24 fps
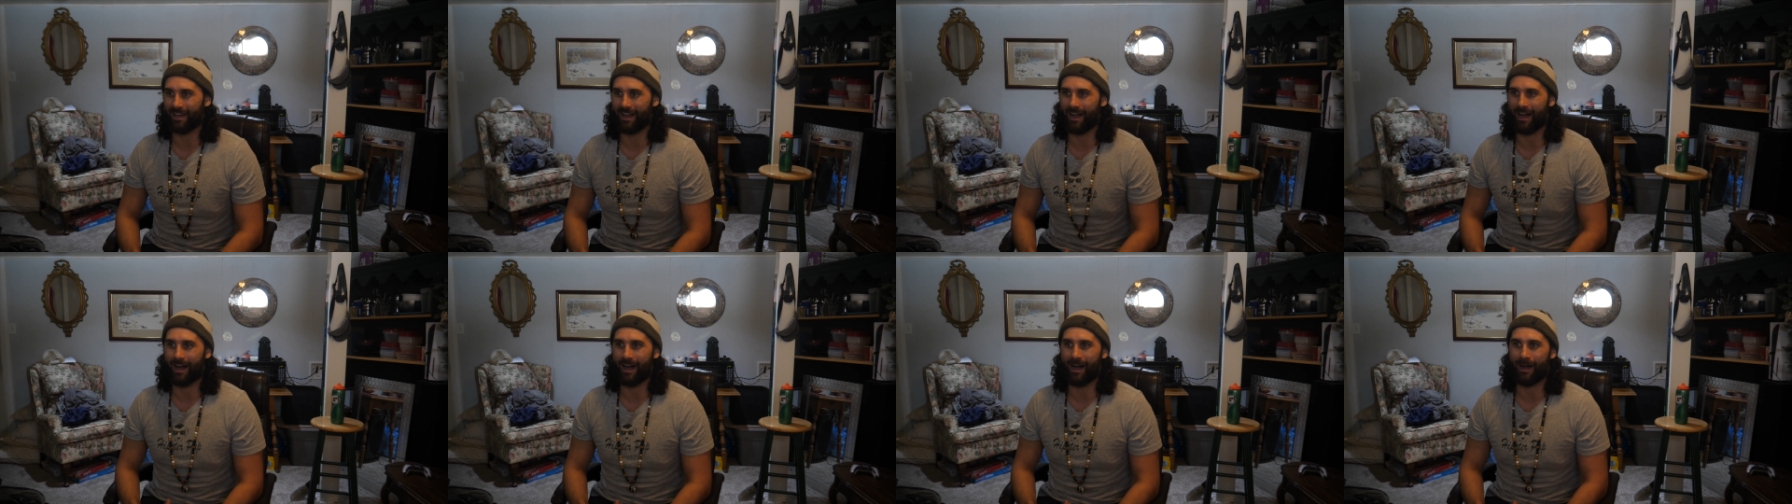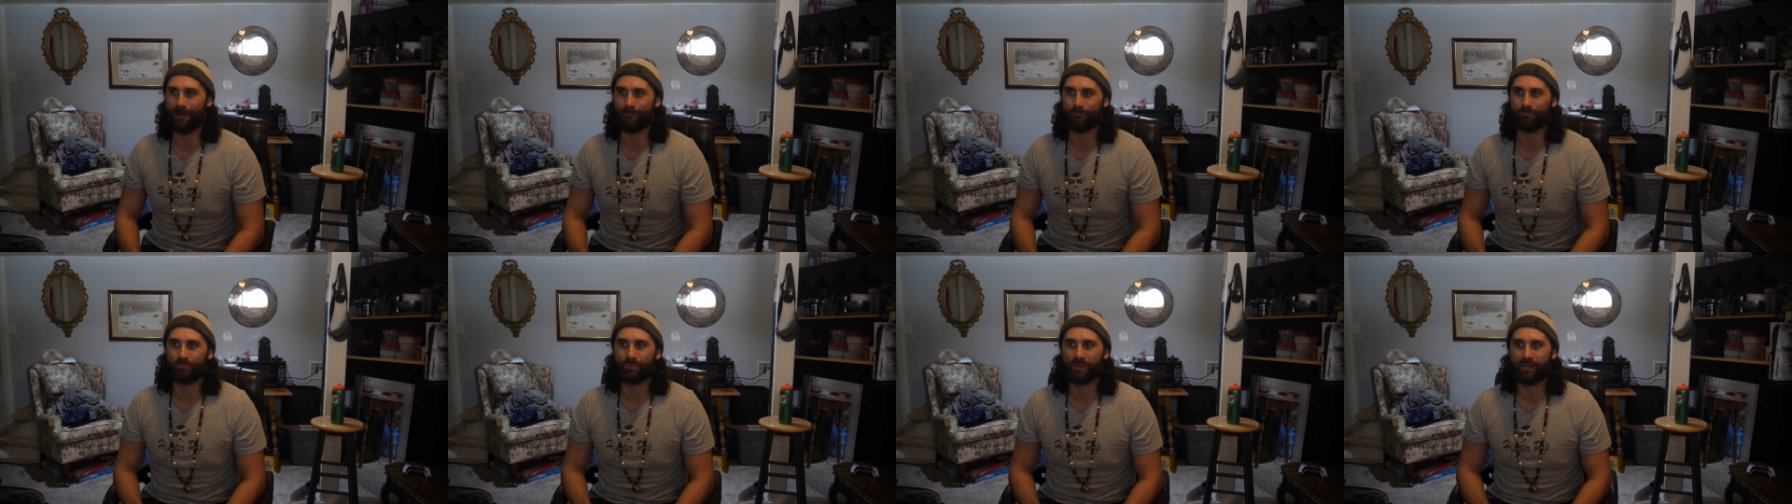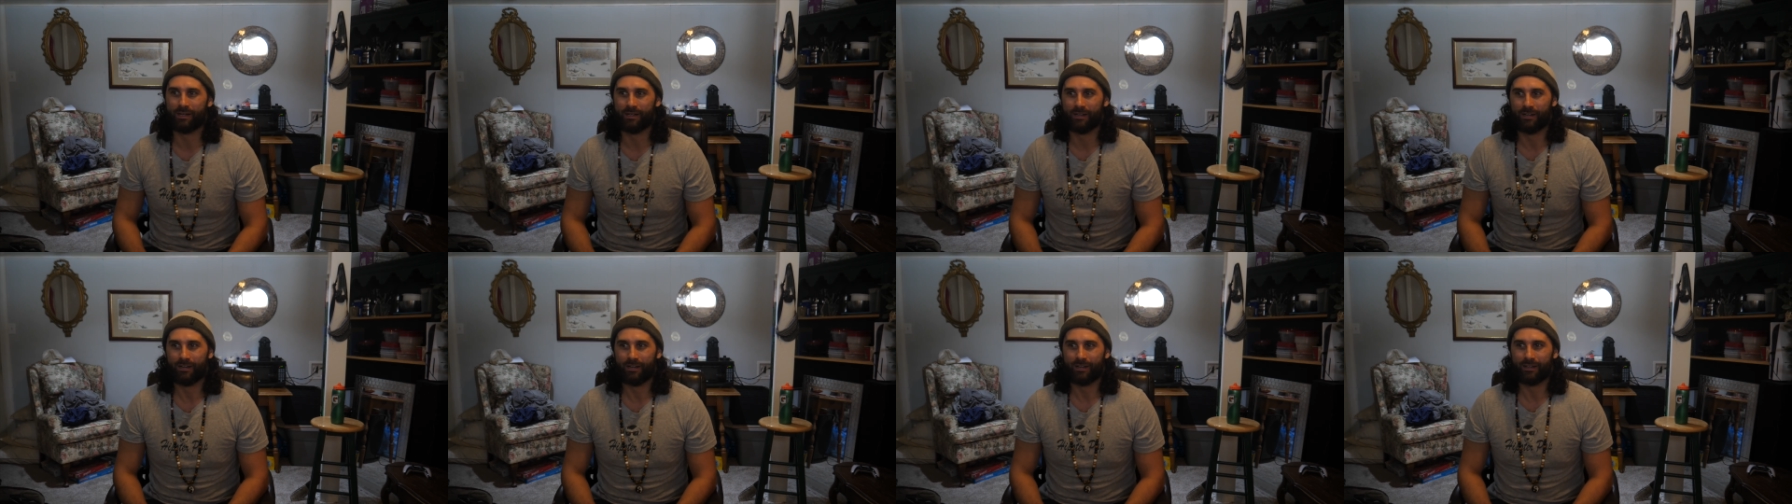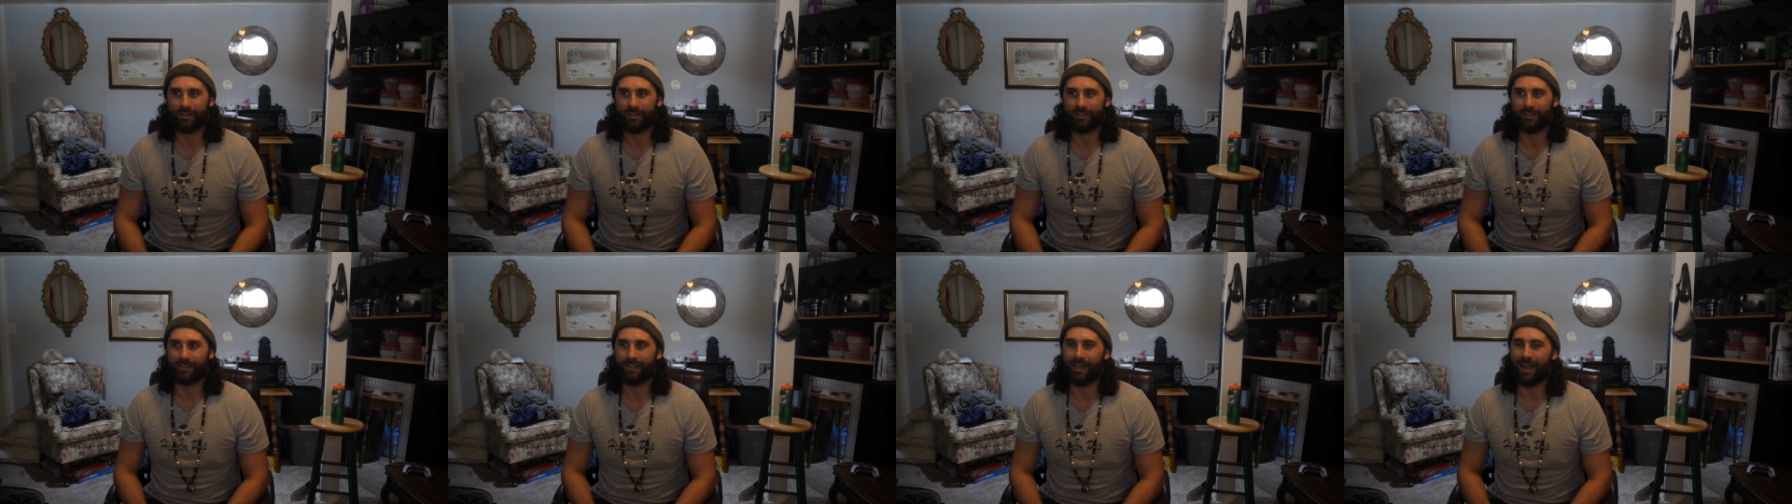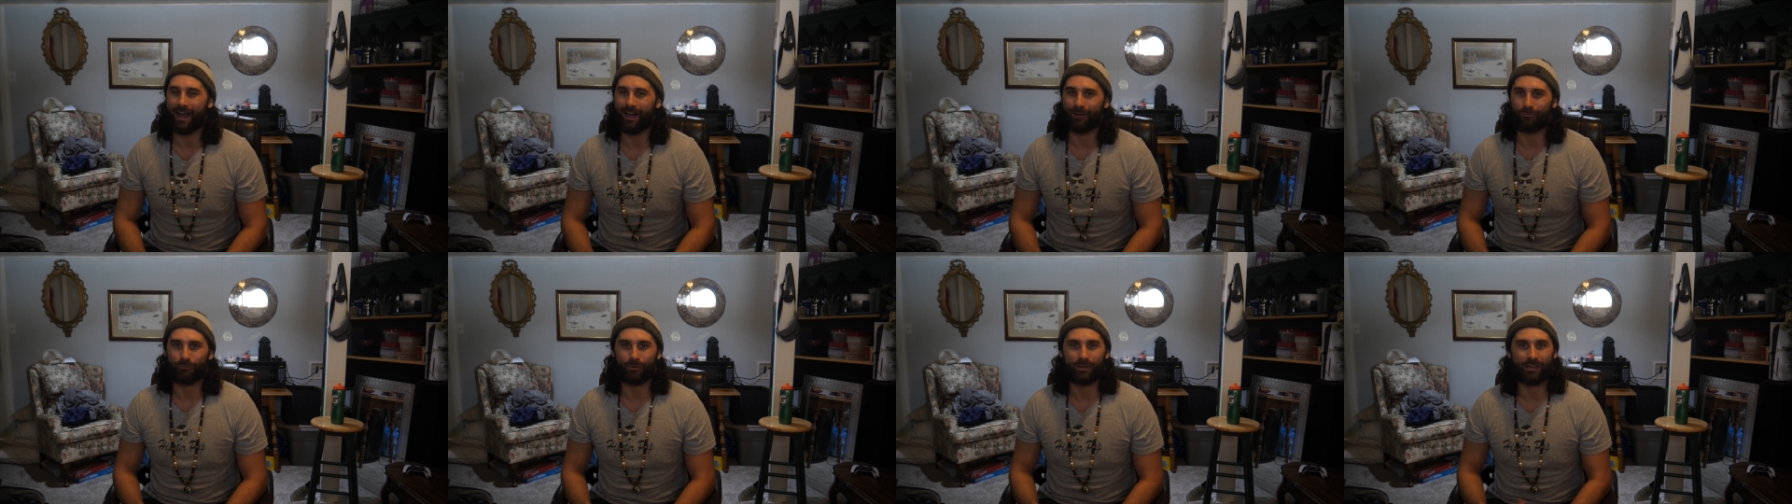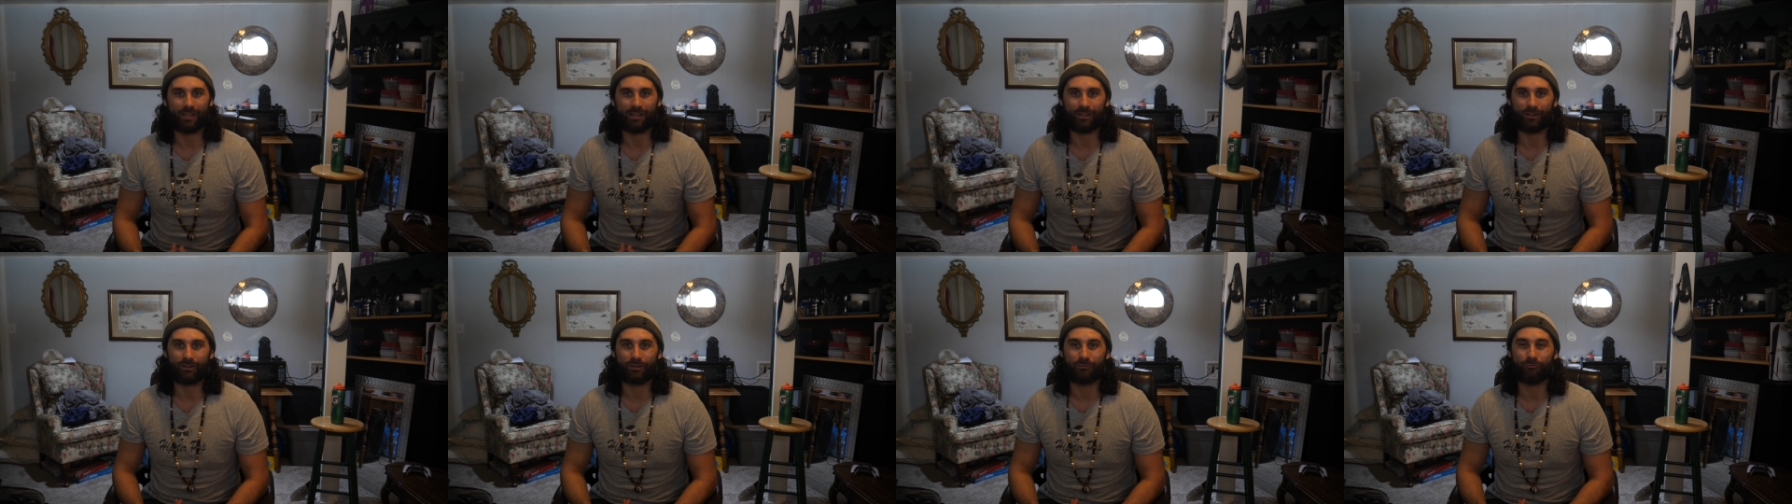Uh, yeah,
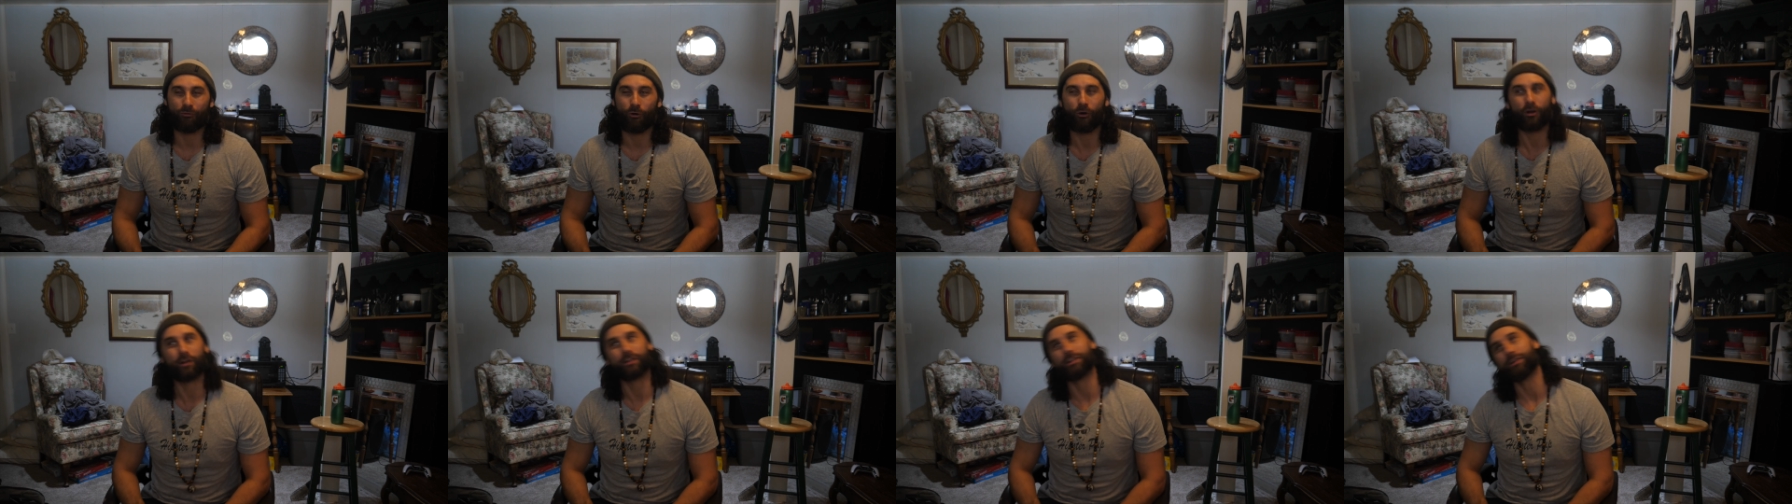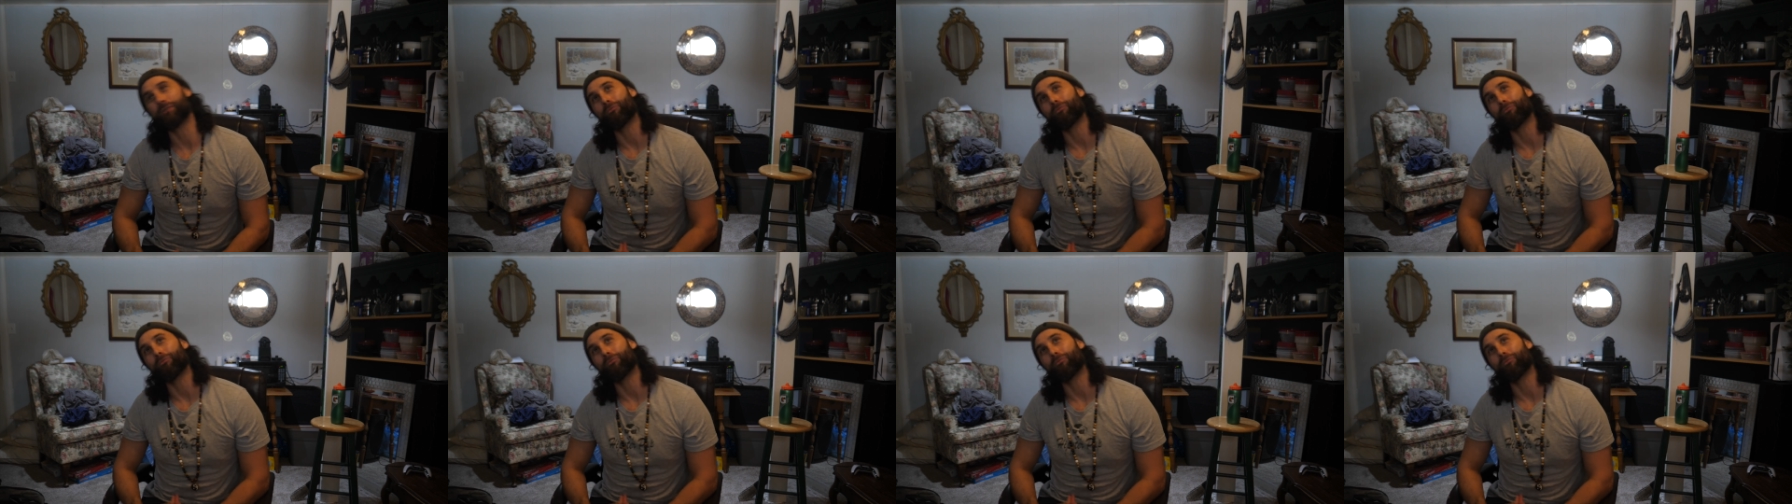really looking forward